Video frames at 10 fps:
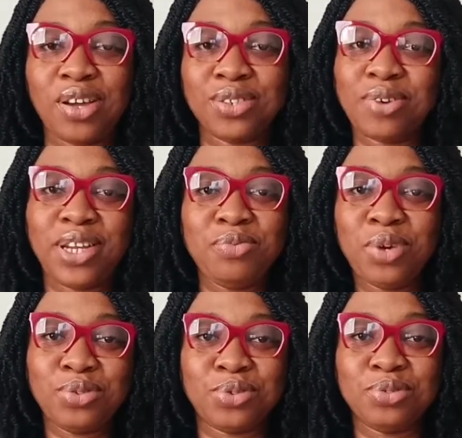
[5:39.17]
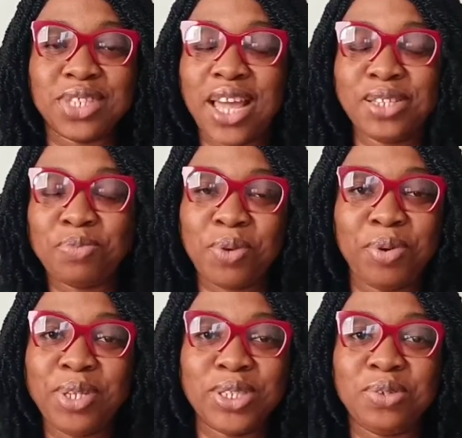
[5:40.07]
So I didn't want to start
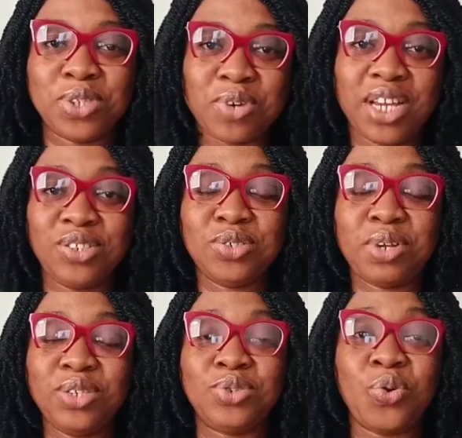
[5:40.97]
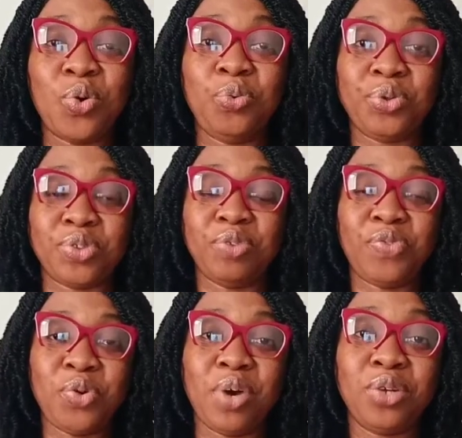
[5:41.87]
experimenting or trying. I just wanted to go with the
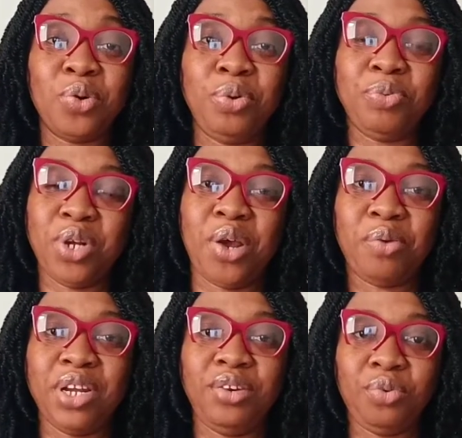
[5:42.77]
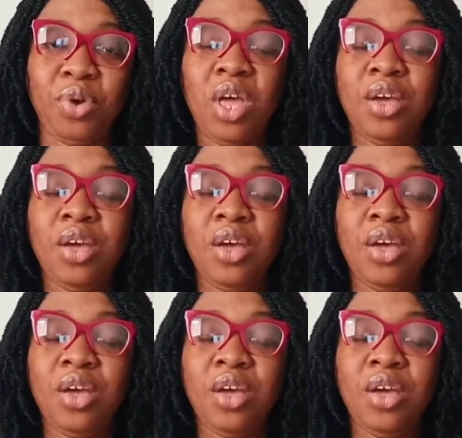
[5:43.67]
flow and go with what I already know.